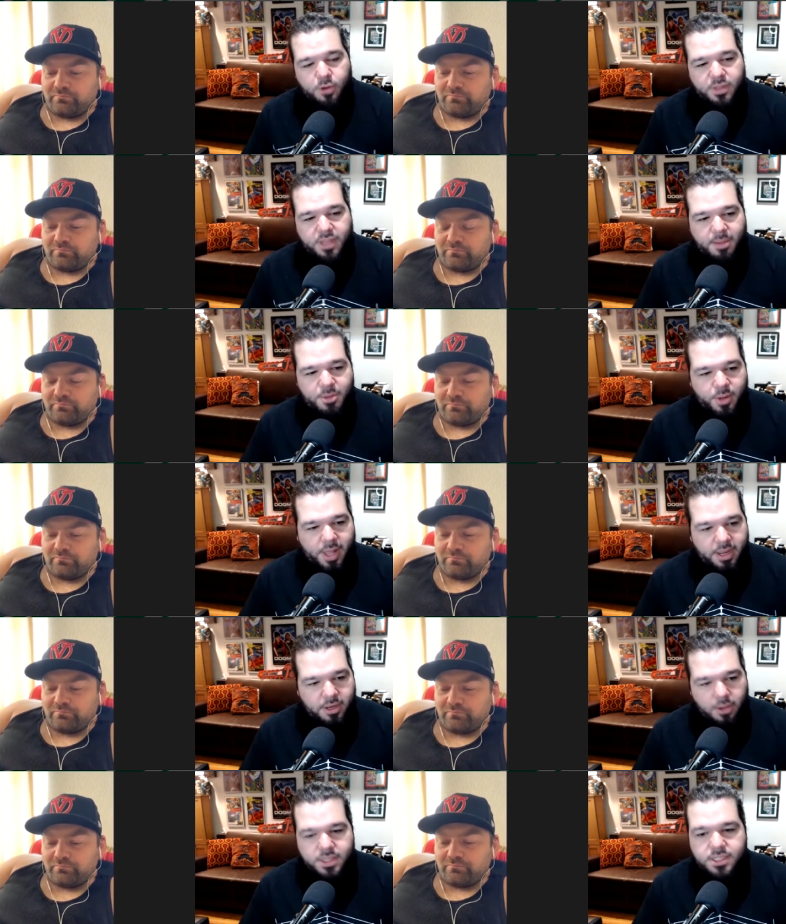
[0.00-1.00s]
Speaker 1: with them and you were like,
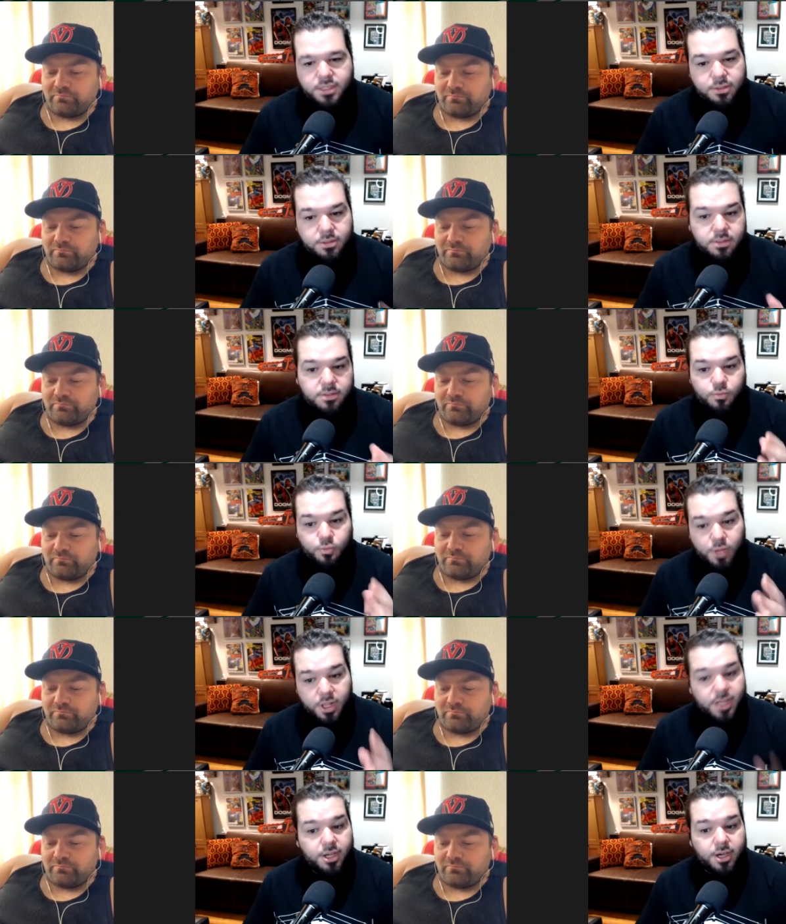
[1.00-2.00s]
"No, this dude's
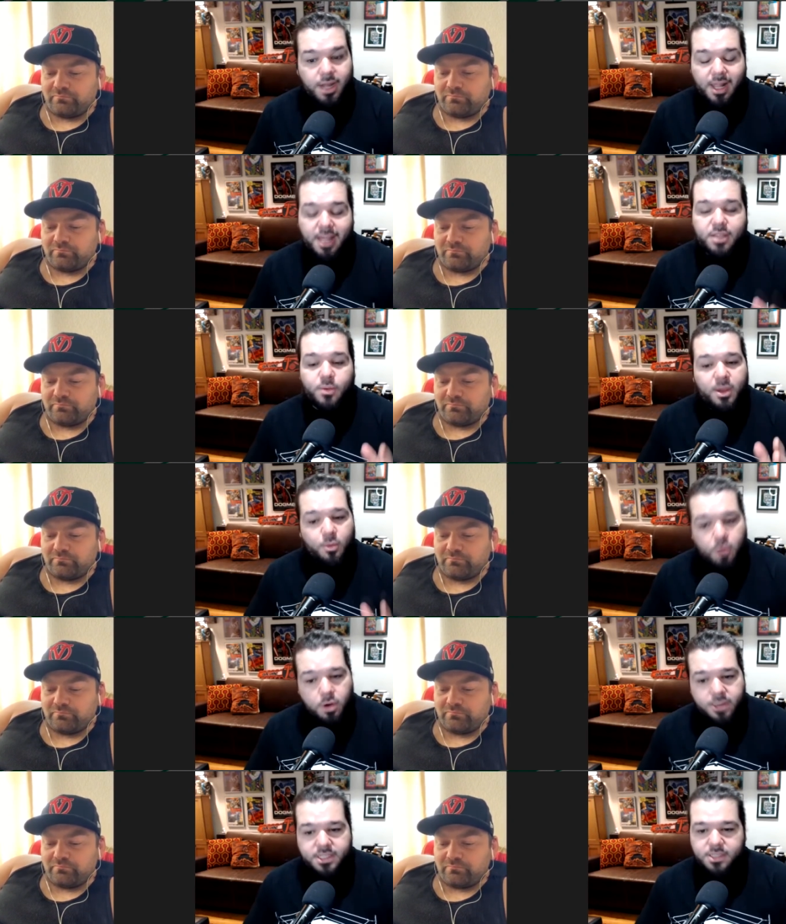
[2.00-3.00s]
really good. I like the way he
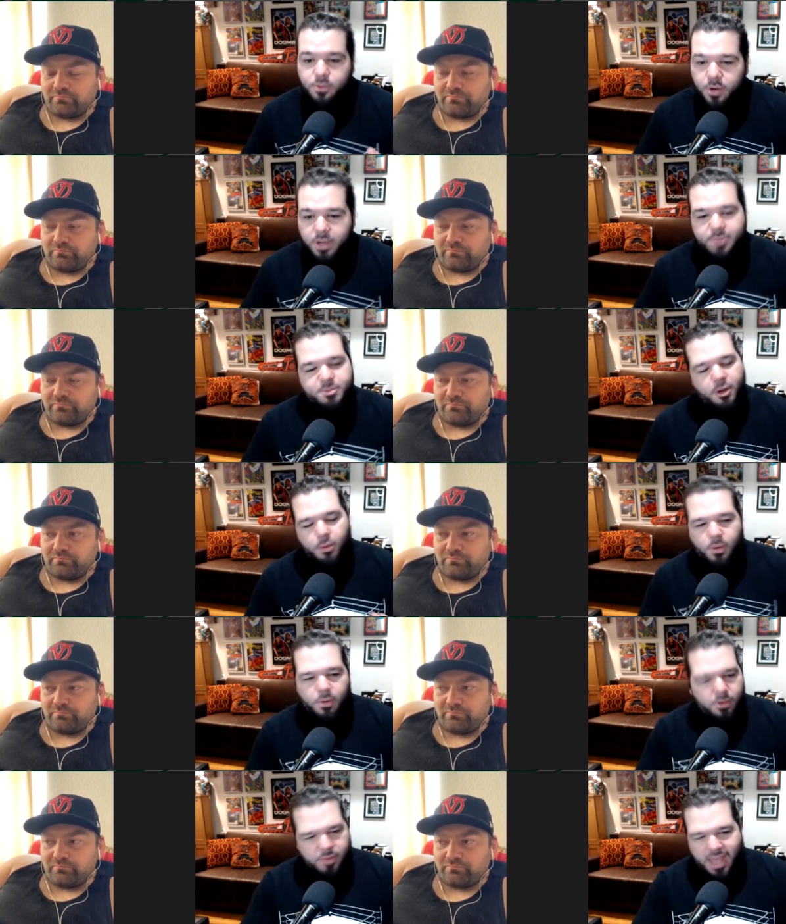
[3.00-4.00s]
works. He's crisp. You know
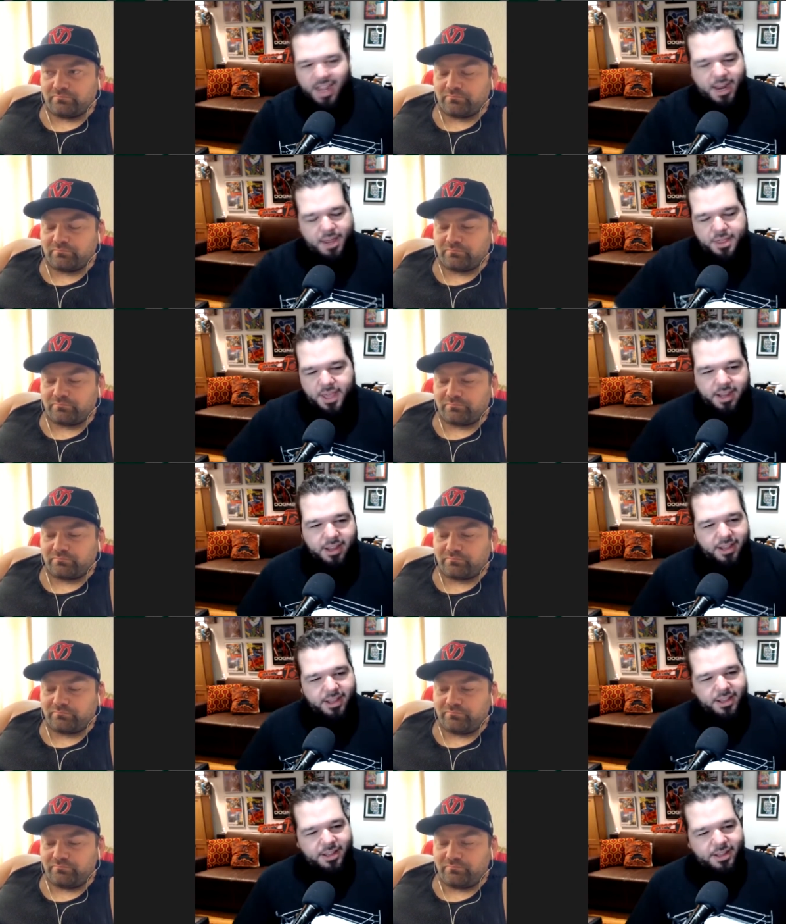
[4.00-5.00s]
that kind of thing."
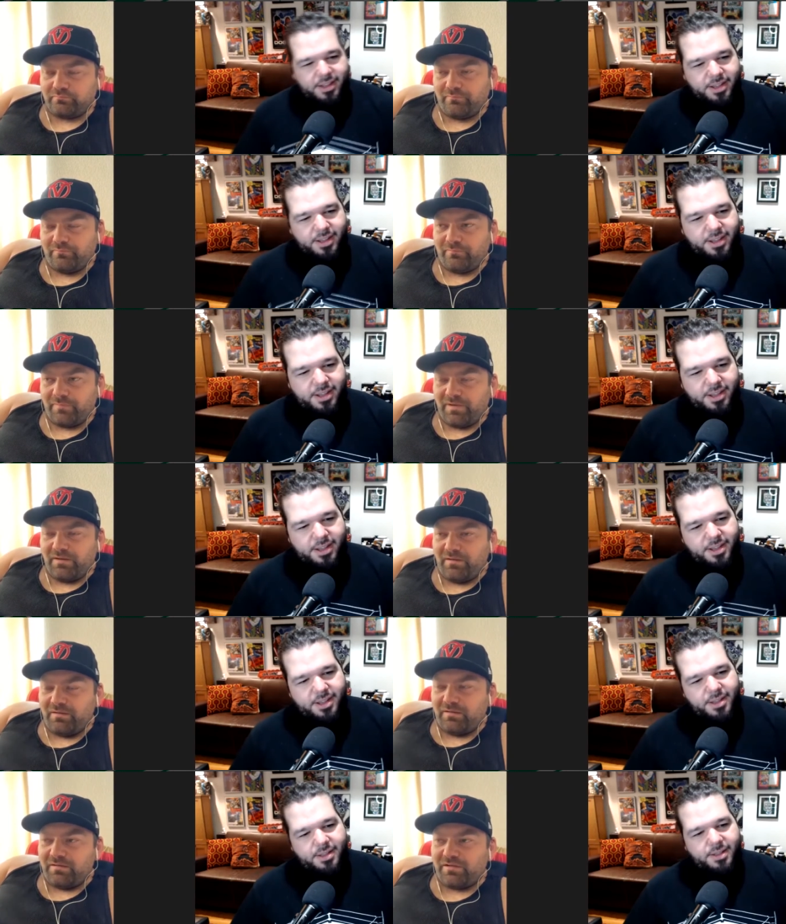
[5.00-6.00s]

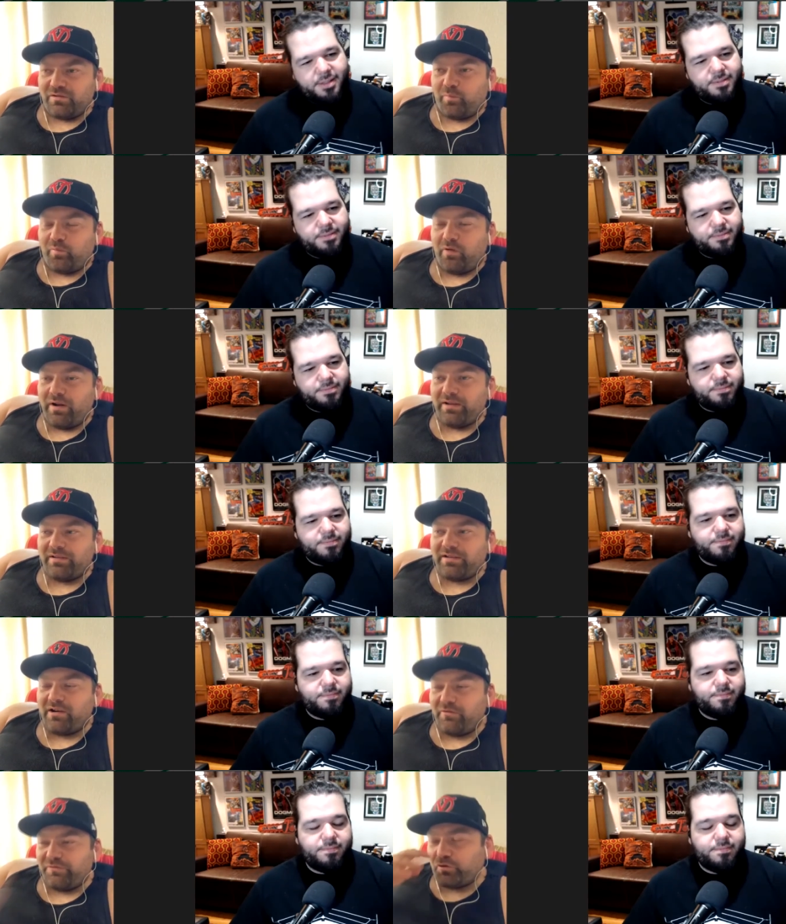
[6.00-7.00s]
Speaker 2: surprised that
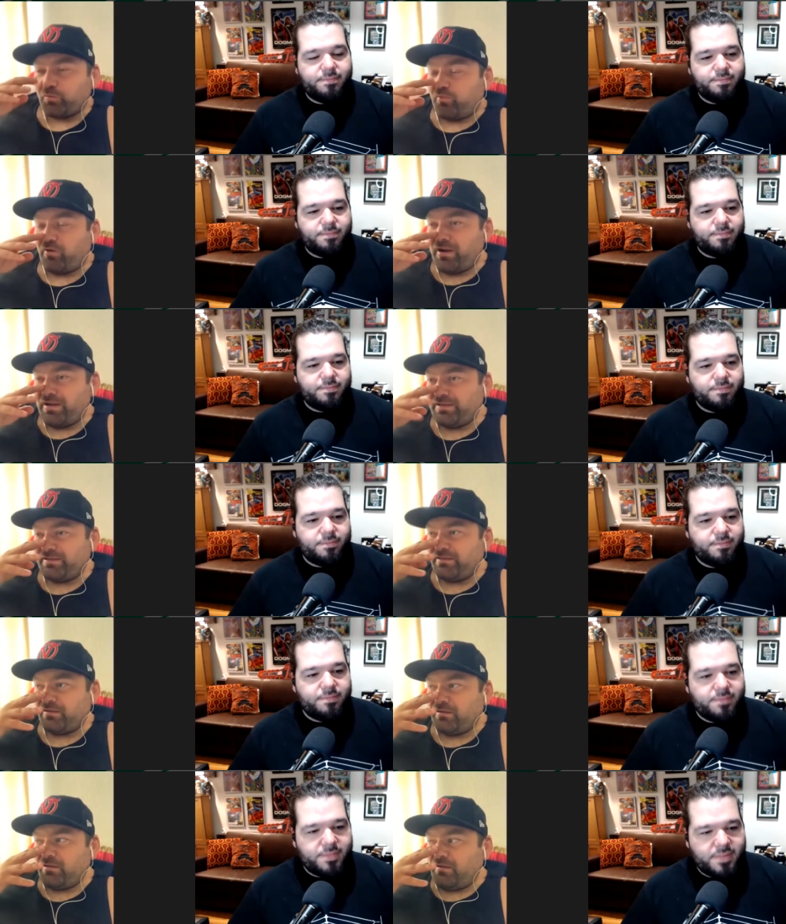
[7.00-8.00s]
I was surprised.
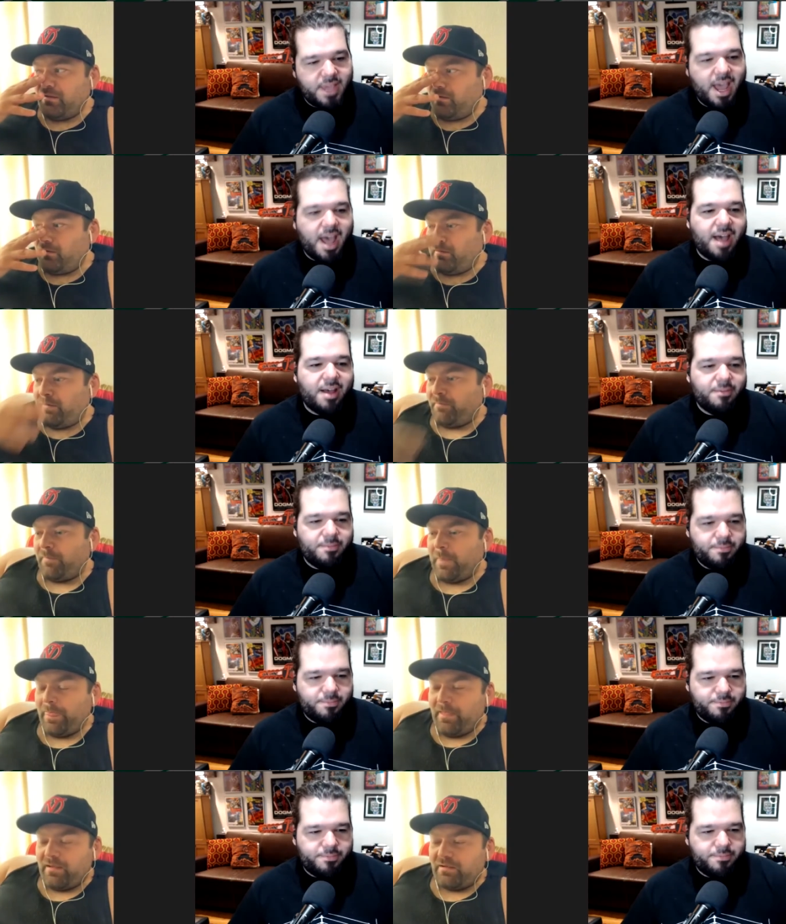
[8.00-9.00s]
Yeah. Um,
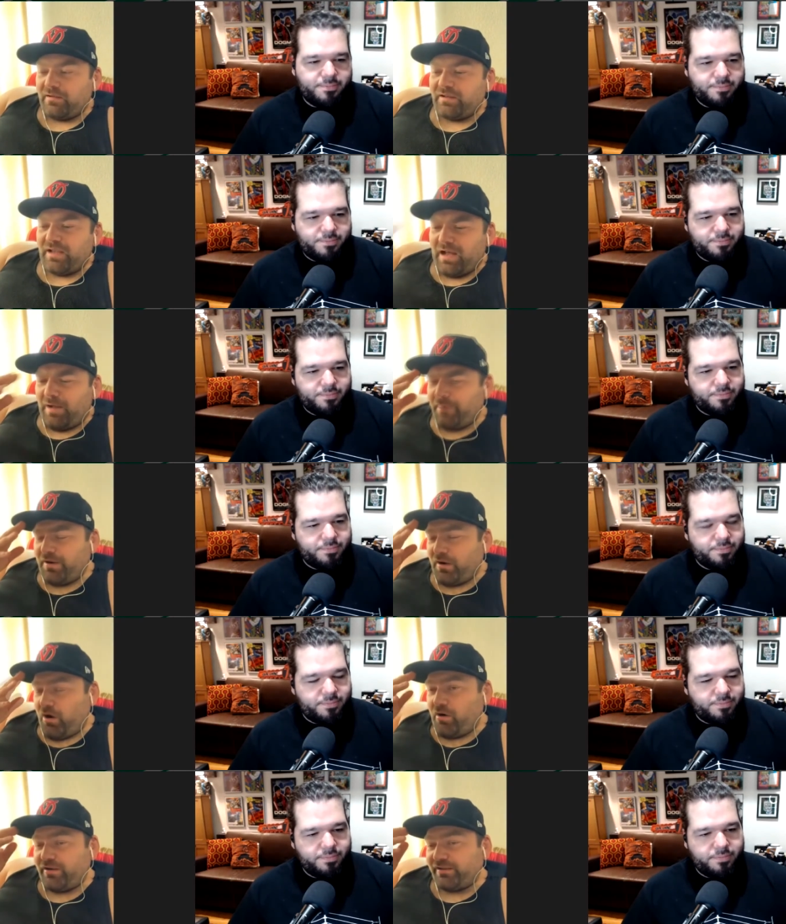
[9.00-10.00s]
yeah, I mean,
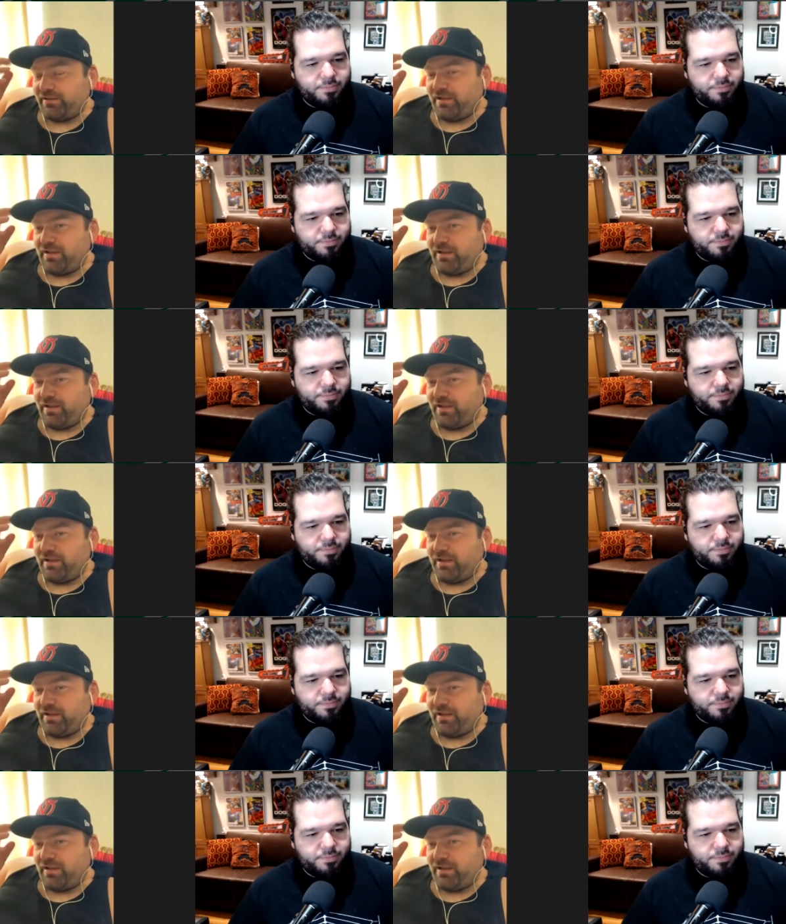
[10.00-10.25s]
honestly, I